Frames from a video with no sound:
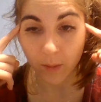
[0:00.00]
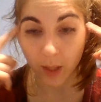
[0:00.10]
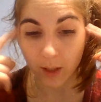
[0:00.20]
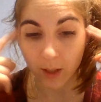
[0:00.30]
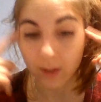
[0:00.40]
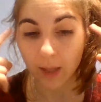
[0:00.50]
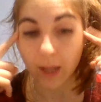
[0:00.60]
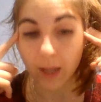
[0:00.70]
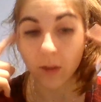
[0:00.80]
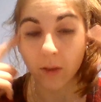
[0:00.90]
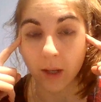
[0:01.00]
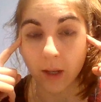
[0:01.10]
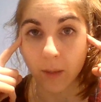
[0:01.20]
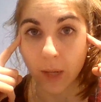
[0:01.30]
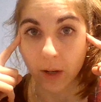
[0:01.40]
because then you
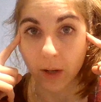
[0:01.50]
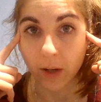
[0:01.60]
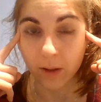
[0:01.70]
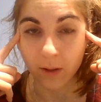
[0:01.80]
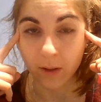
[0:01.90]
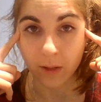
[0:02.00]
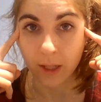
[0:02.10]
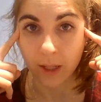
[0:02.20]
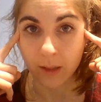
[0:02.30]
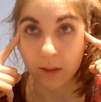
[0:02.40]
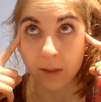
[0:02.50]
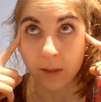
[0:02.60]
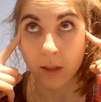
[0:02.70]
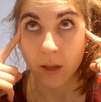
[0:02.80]
think about other things,